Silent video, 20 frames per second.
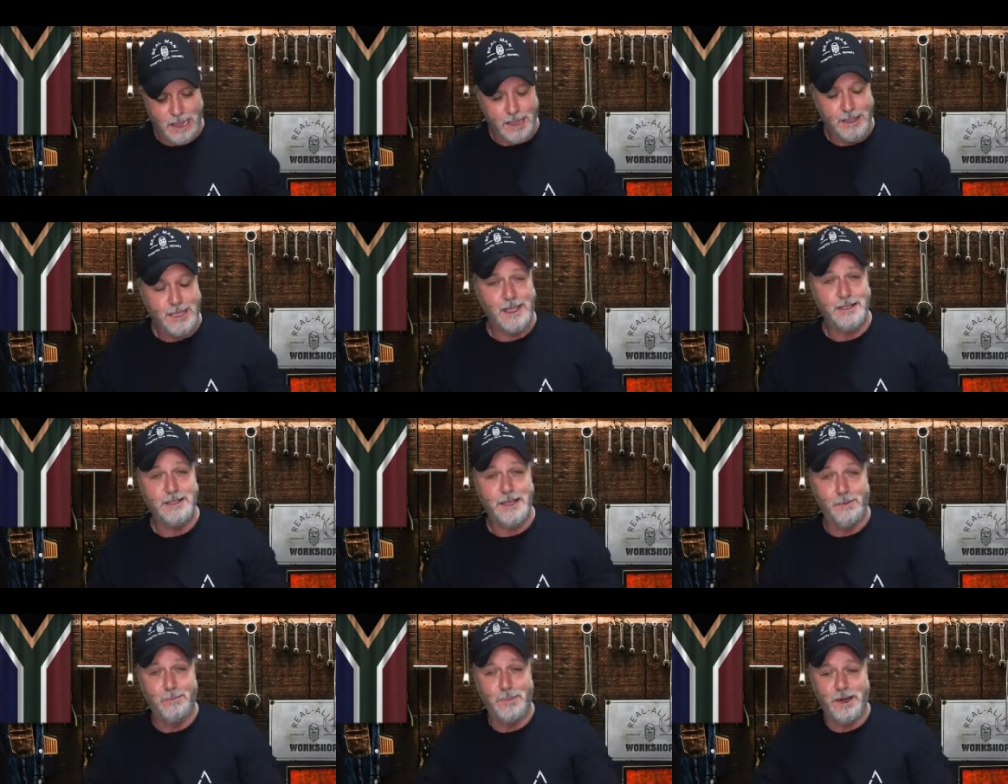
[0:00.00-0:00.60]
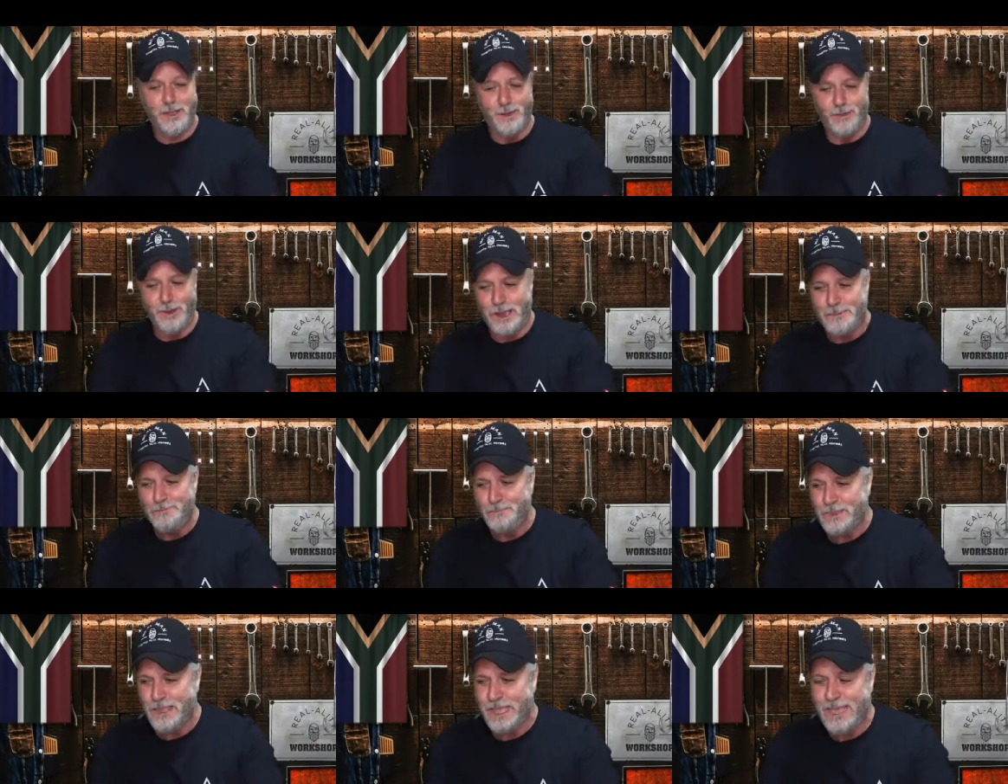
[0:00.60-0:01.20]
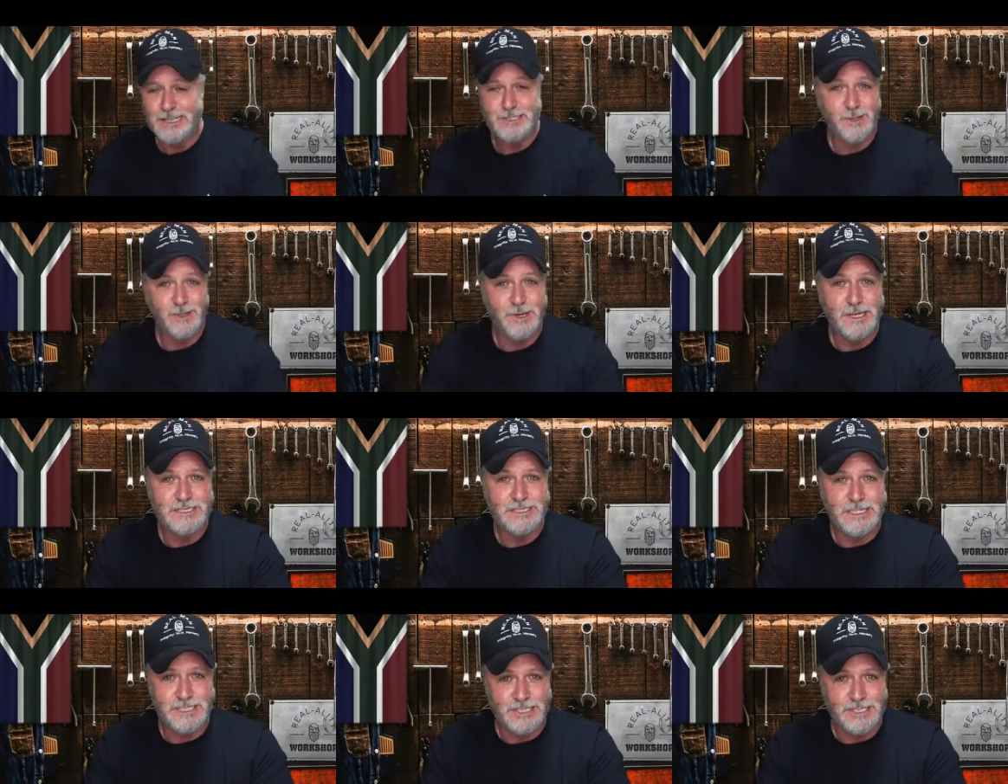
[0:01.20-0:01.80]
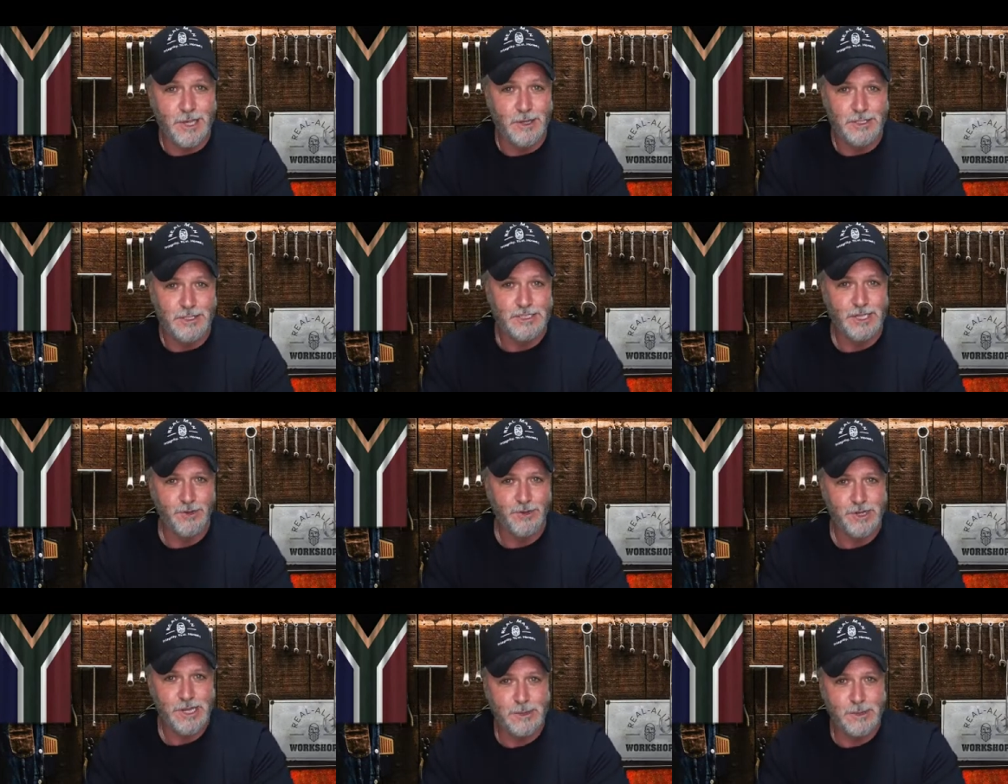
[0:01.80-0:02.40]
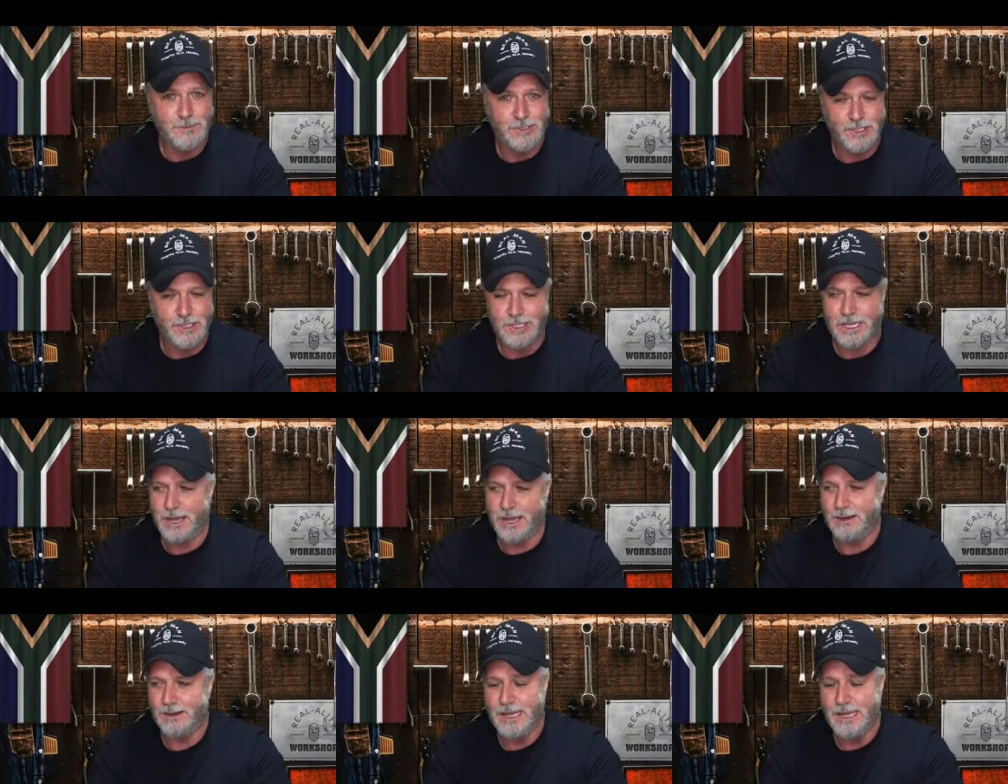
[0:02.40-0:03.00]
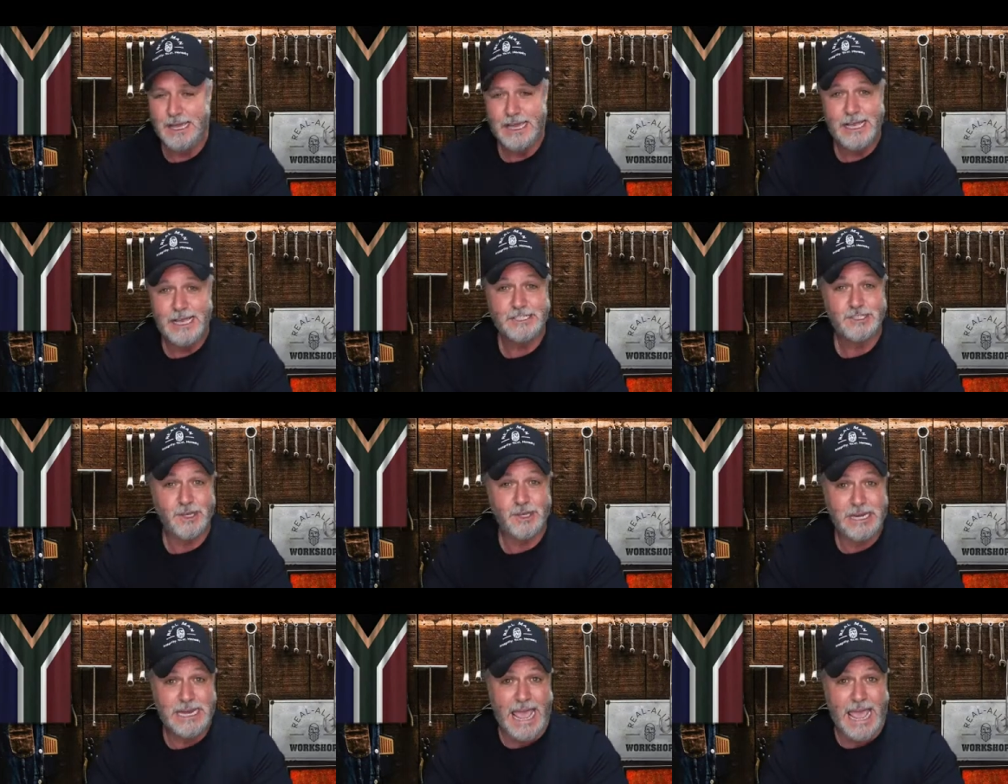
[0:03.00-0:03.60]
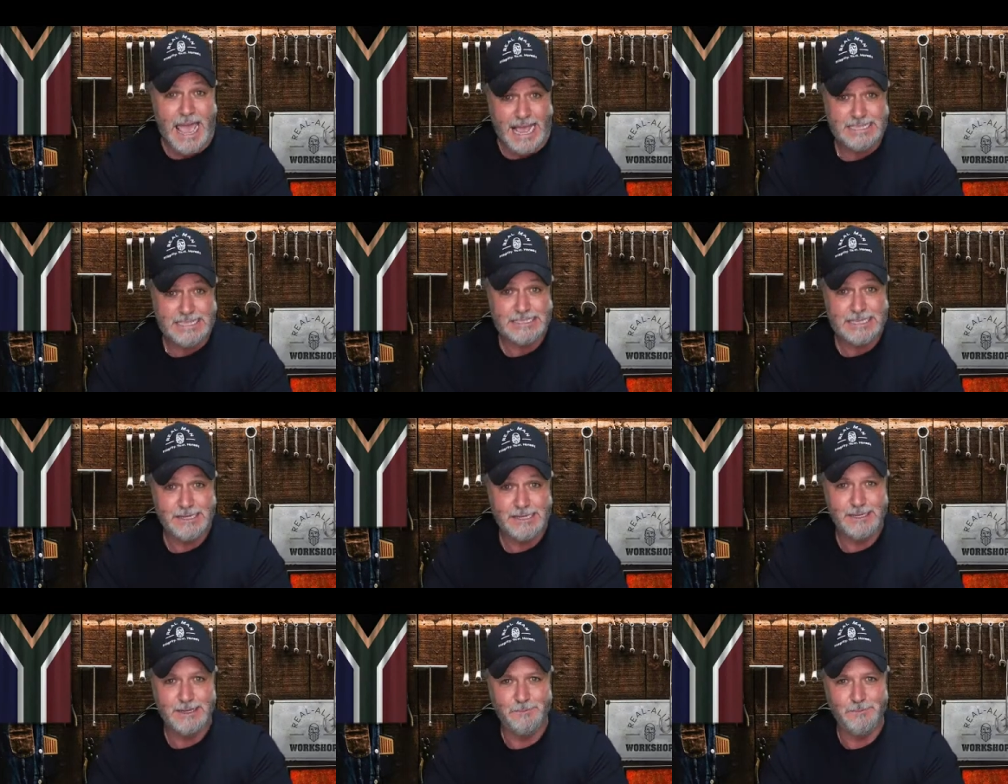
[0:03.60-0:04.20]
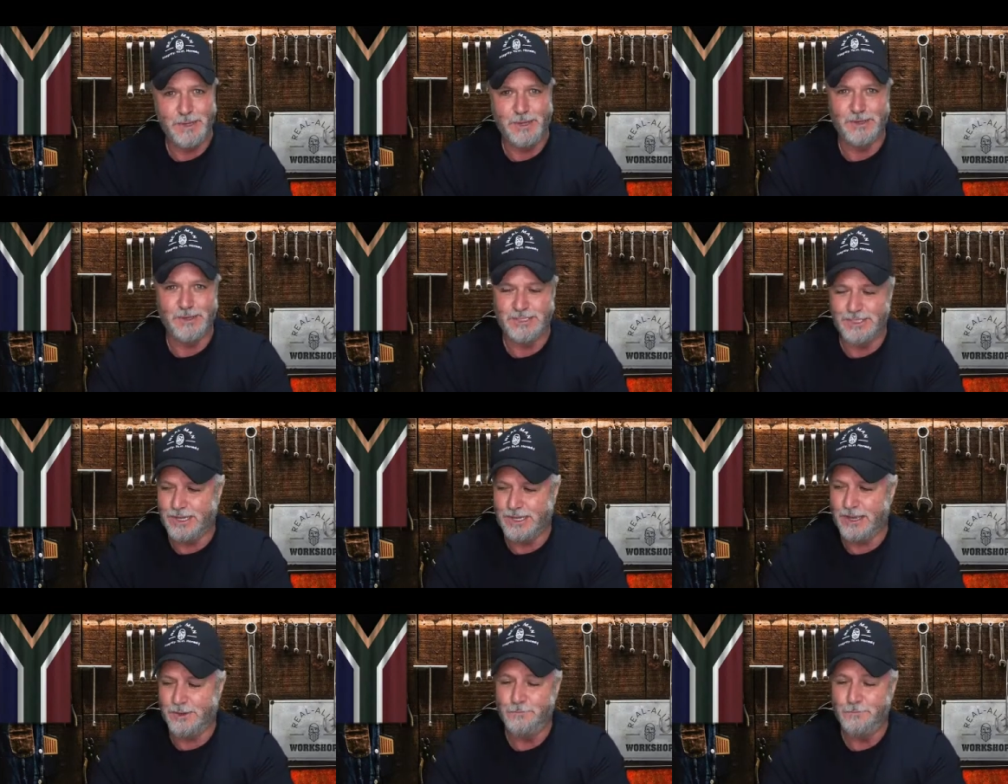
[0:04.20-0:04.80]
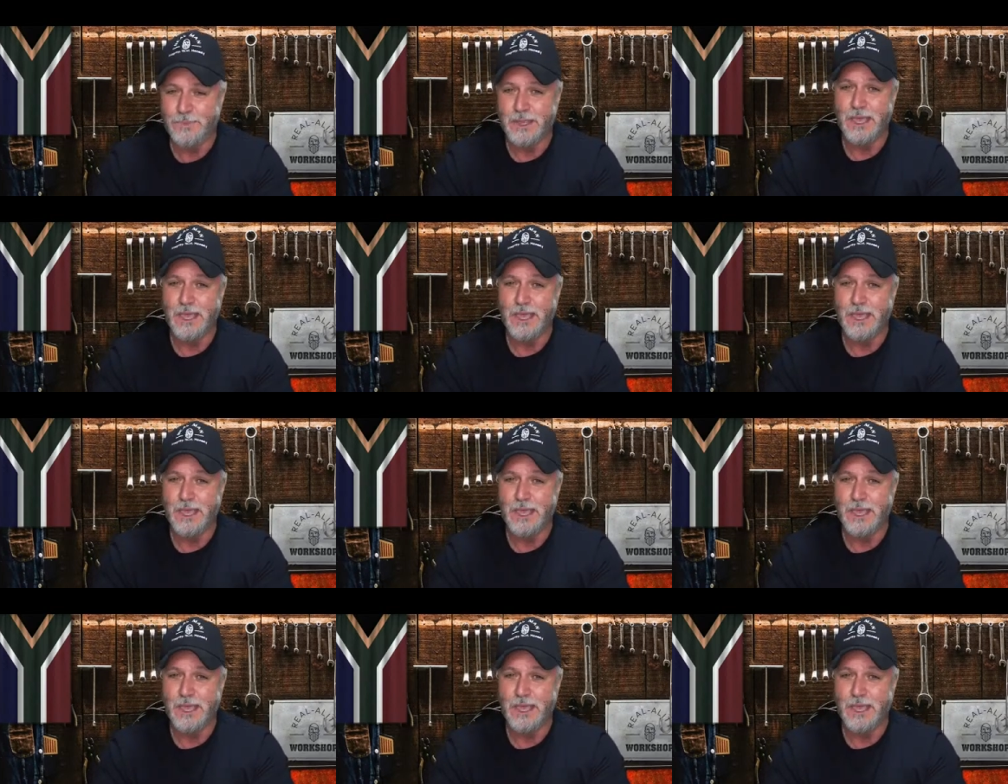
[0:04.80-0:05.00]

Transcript: And, and oh, by the way, as long as the so and so who comes to town has got an accent, because, you know,